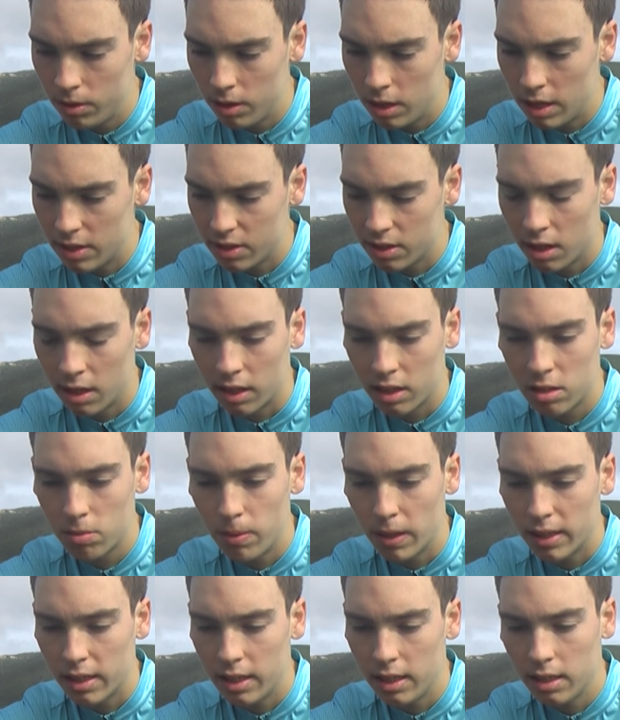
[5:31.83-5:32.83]
is not
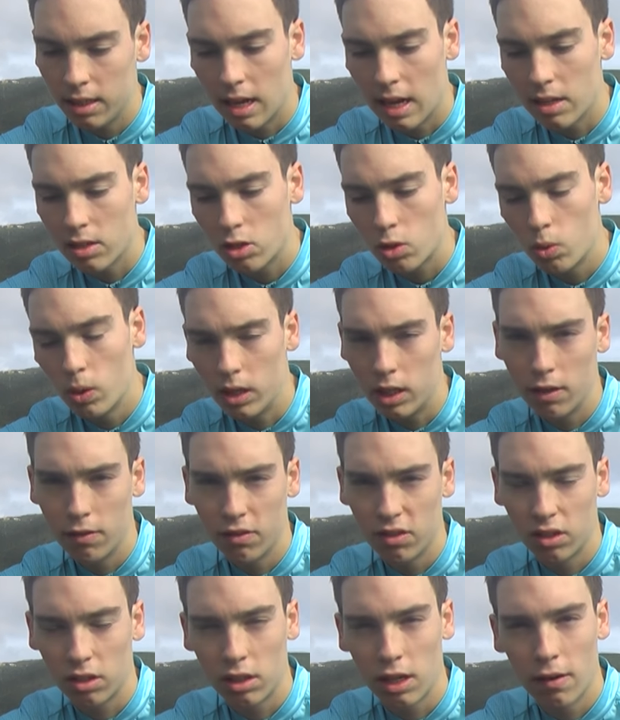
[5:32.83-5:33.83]
expecting as quick of
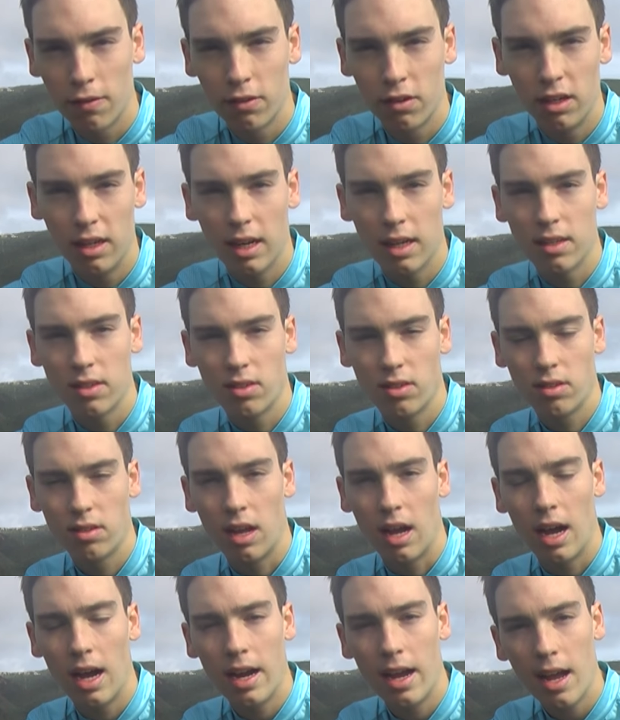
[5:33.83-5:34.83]
a recovery as
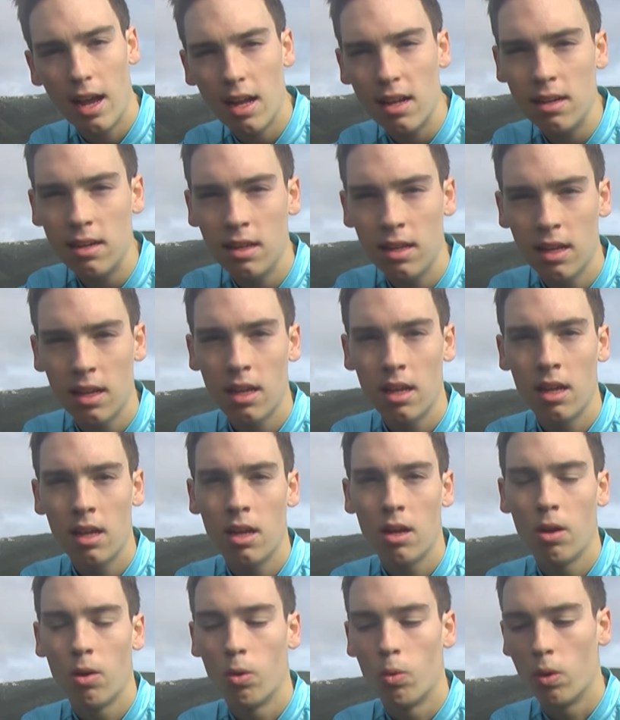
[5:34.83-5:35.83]
I had,
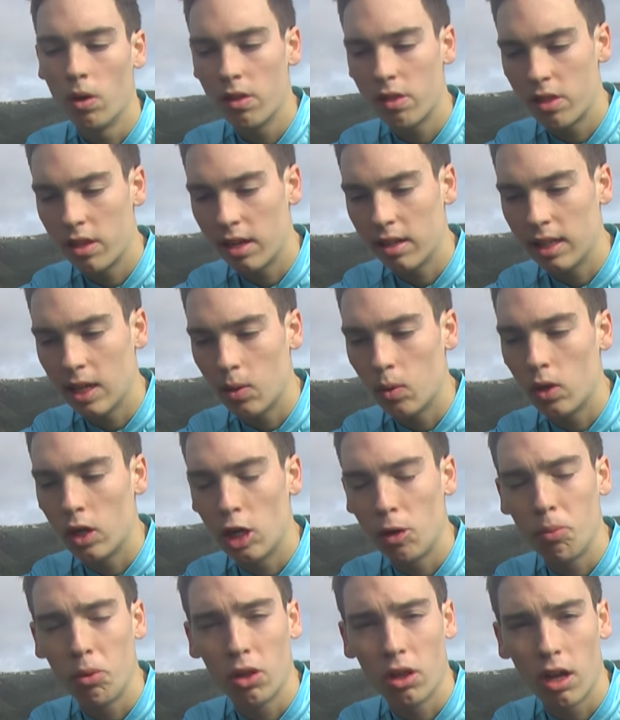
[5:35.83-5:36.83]
one thing that will
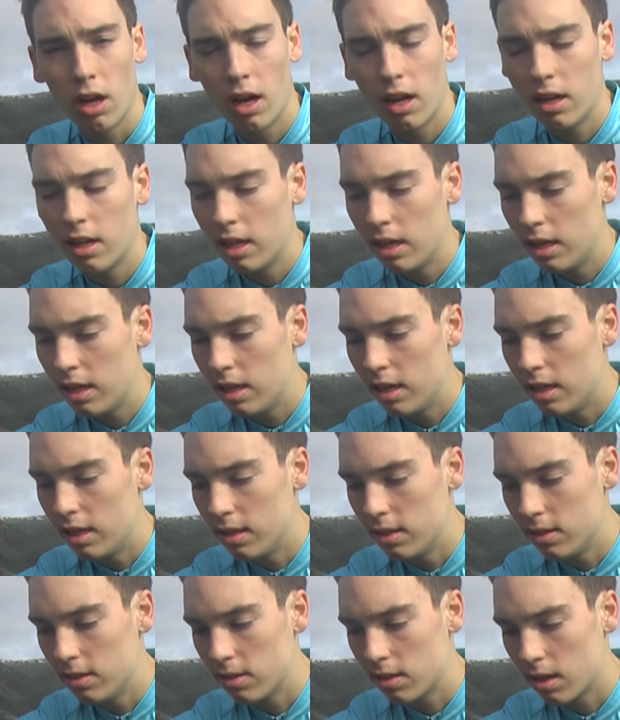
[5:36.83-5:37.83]
help a lot
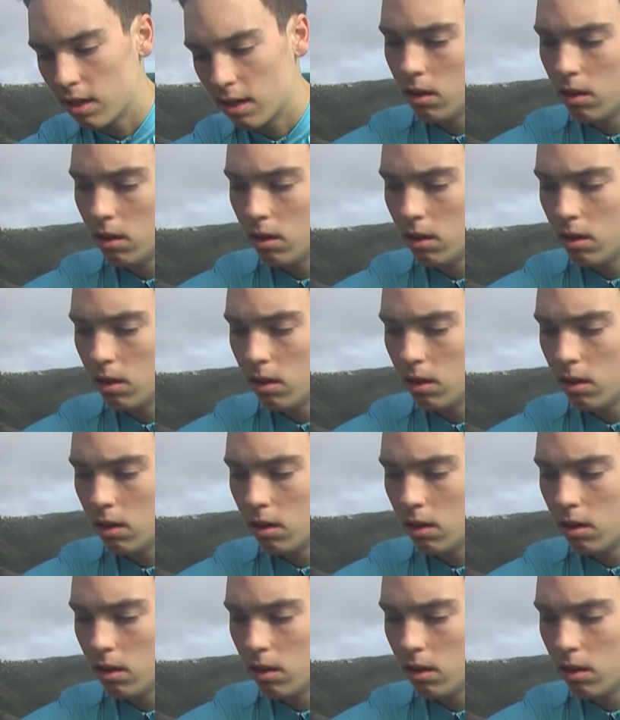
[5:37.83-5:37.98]
is